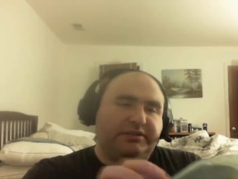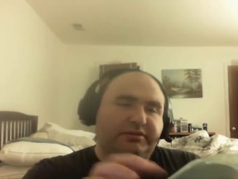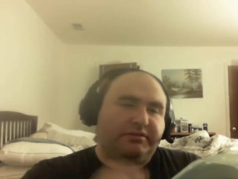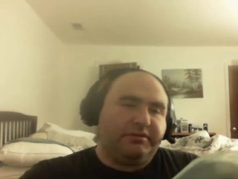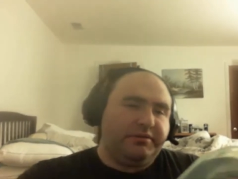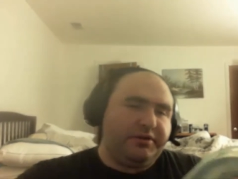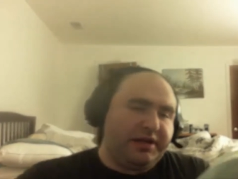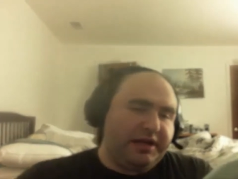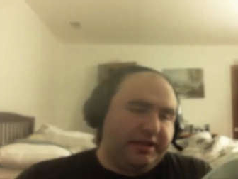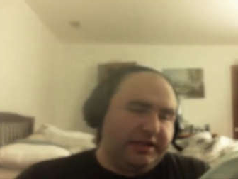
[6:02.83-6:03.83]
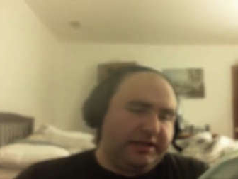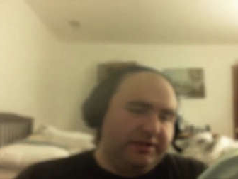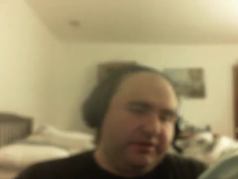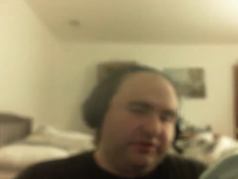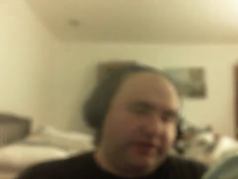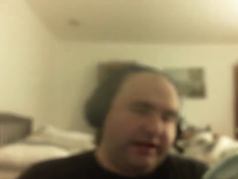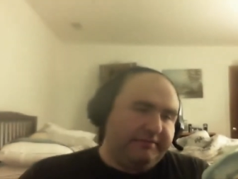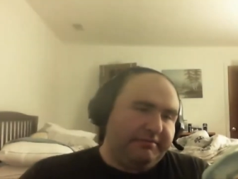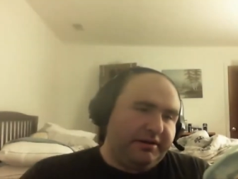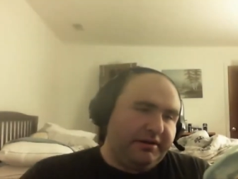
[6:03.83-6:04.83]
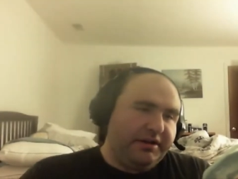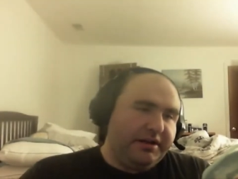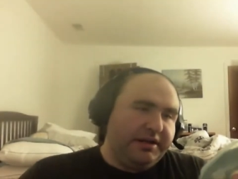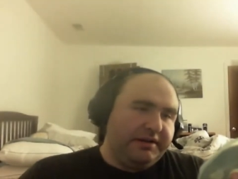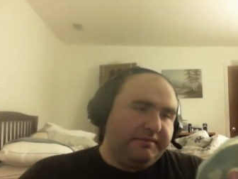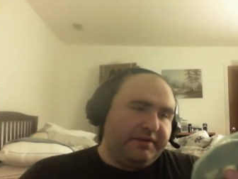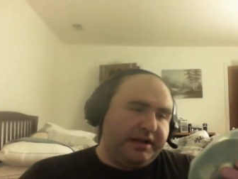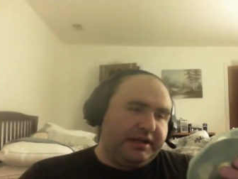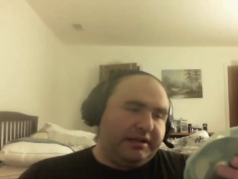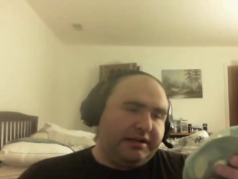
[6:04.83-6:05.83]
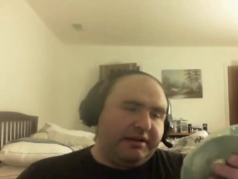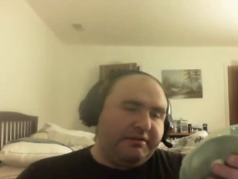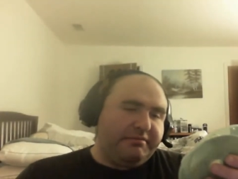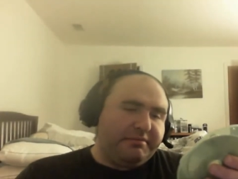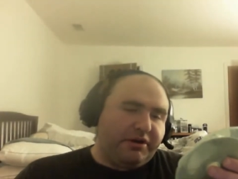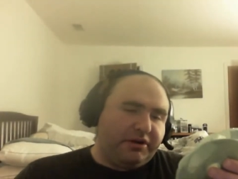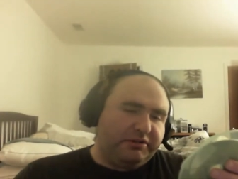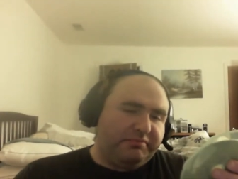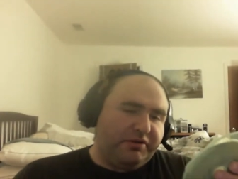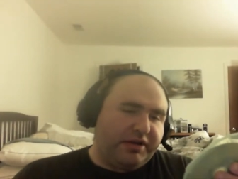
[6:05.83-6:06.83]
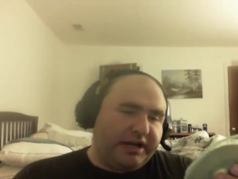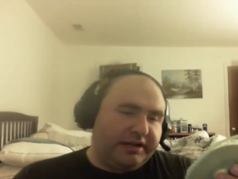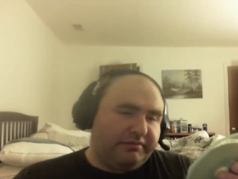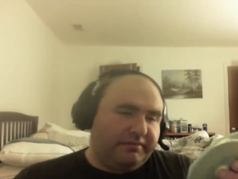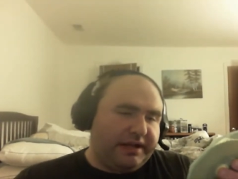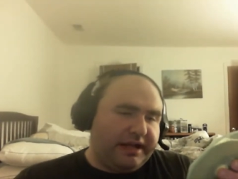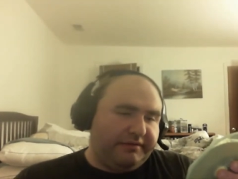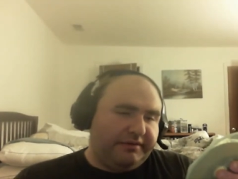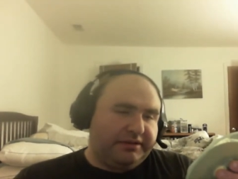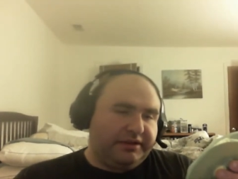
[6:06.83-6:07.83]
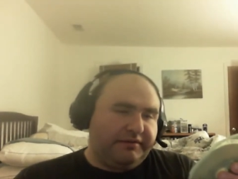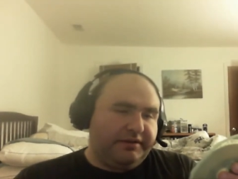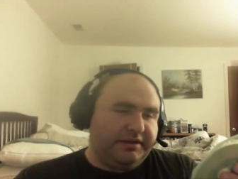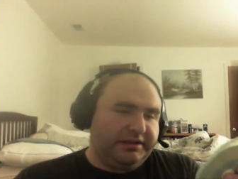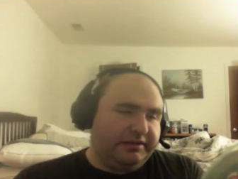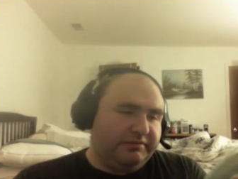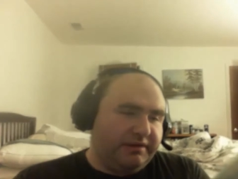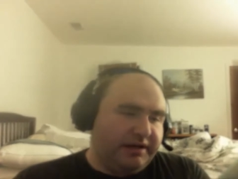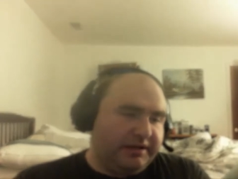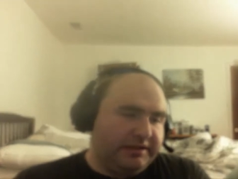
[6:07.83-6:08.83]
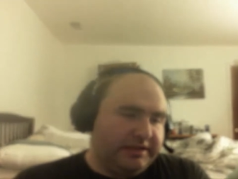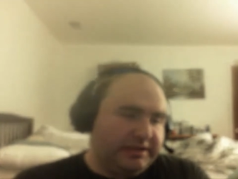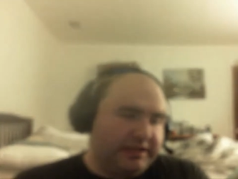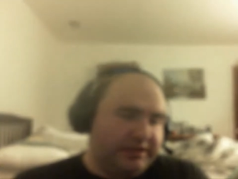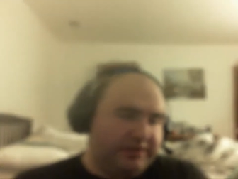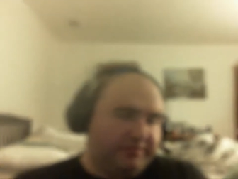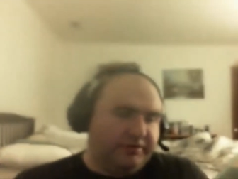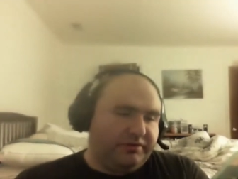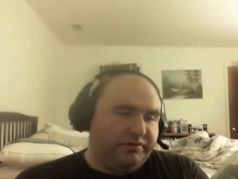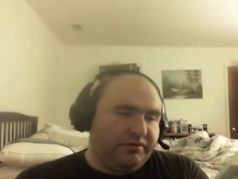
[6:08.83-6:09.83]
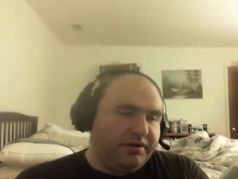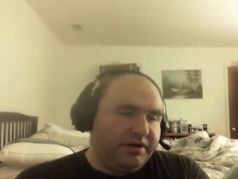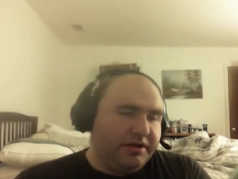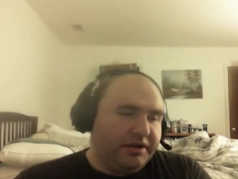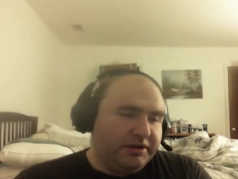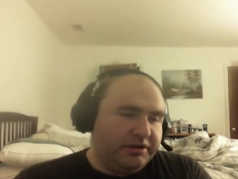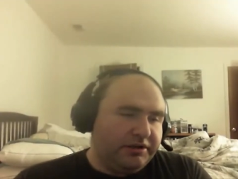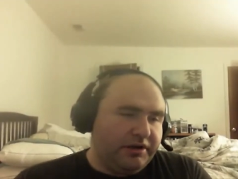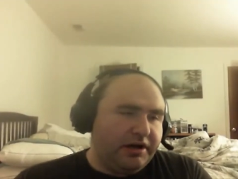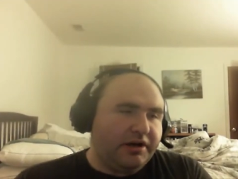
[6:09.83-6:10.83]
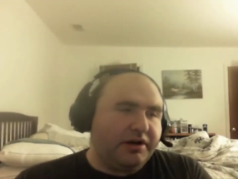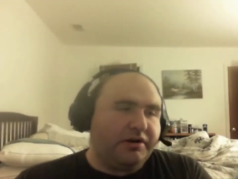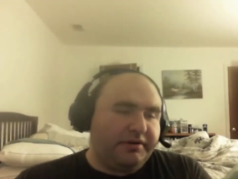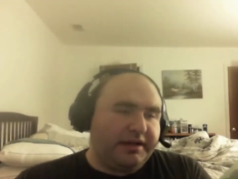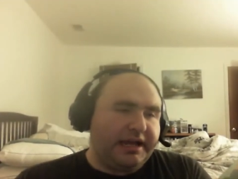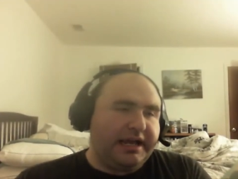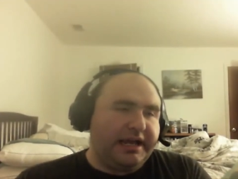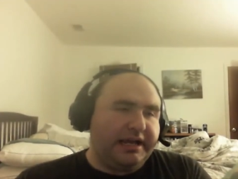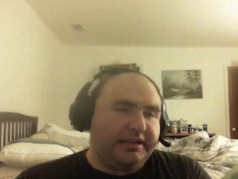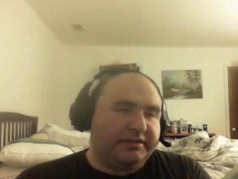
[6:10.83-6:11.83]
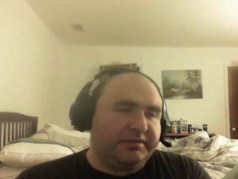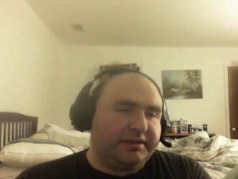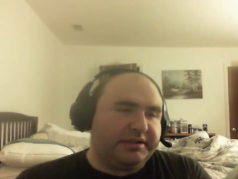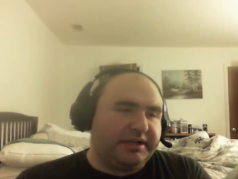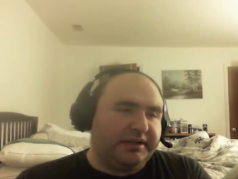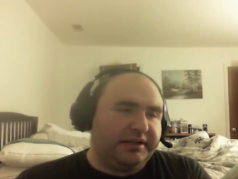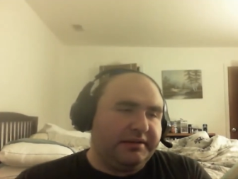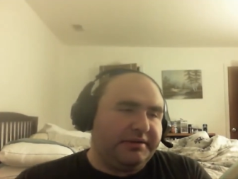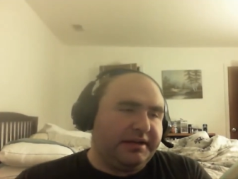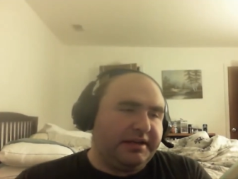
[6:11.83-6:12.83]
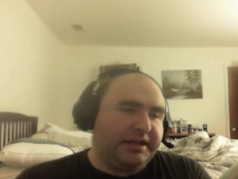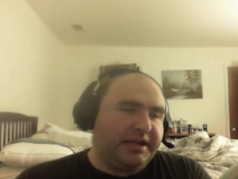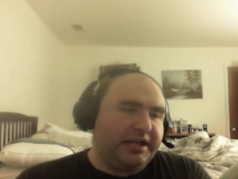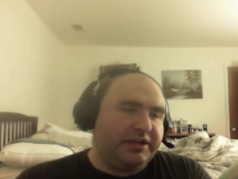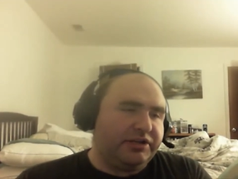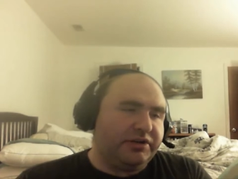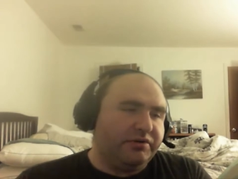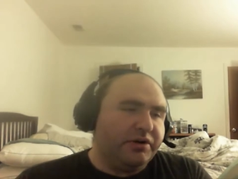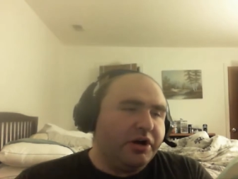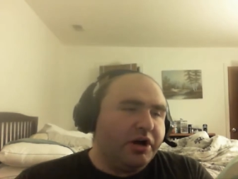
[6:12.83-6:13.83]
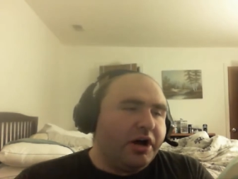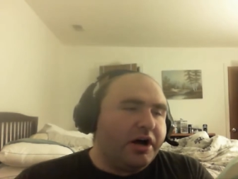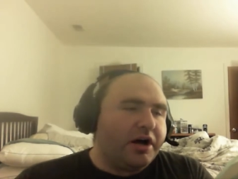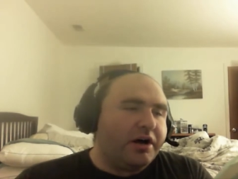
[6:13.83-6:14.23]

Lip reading: this exclusively when you get, like, you know, the Dragon Ball. Like, I remember also Budokai 3 having solved this as well. So that's actually really cool. So, oh, yeah, yeah. These are these, like, limited, like, issue.